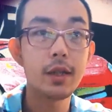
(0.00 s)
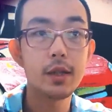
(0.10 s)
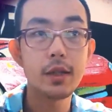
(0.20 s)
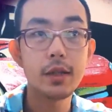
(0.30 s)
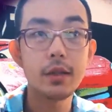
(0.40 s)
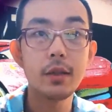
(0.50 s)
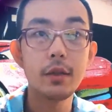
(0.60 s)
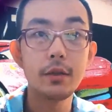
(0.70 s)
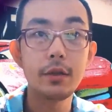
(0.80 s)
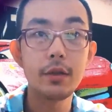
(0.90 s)
assists the
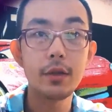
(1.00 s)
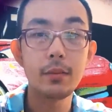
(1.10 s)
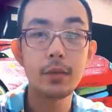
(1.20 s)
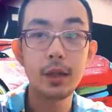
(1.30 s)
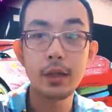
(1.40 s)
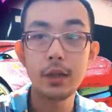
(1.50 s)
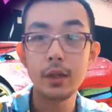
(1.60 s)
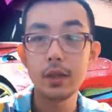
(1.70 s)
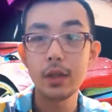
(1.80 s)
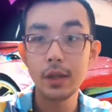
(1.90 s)
learners in obtaining
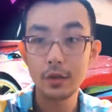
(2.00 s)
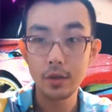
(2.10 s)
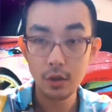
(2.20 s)
the skills.